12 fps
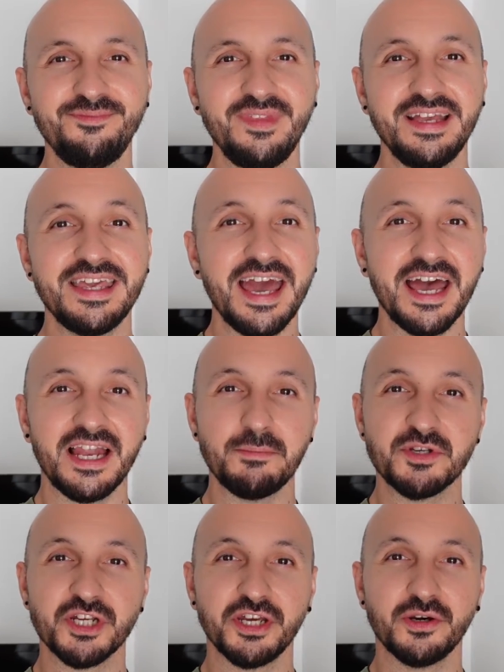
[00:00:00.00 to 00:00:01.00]
Yeah, let me
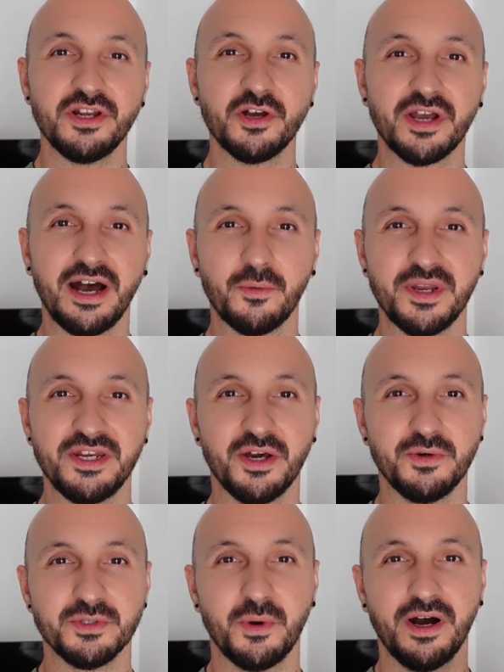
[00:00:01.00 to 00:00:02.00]
show you a look out the
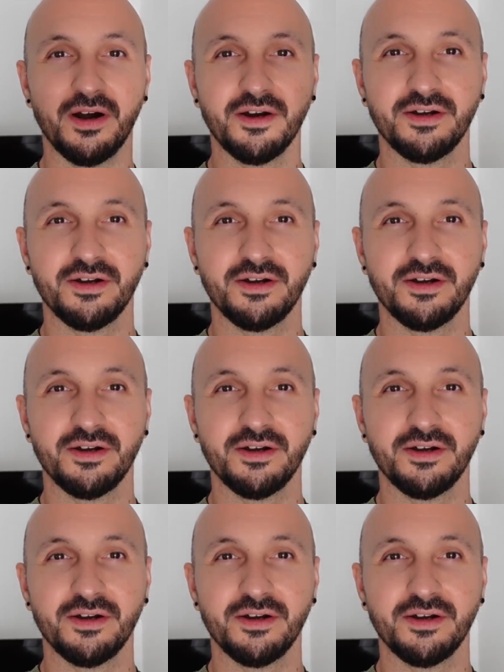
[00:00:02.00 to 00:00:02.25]
window as well.